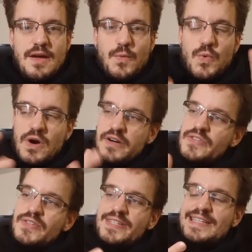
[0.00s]

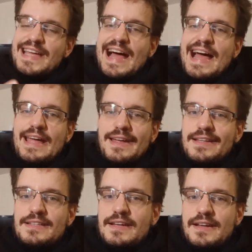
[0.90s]
Versus a guy
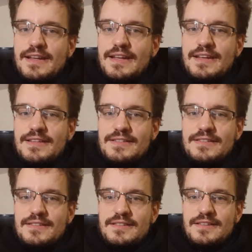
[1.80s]
that
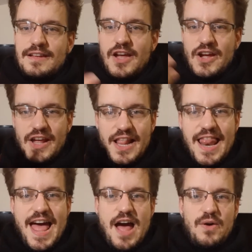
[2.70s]
is a
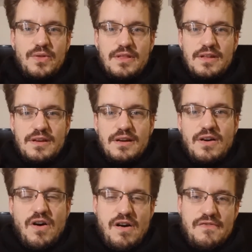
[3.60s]
clown
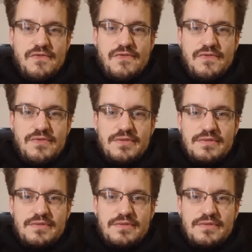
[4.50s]
of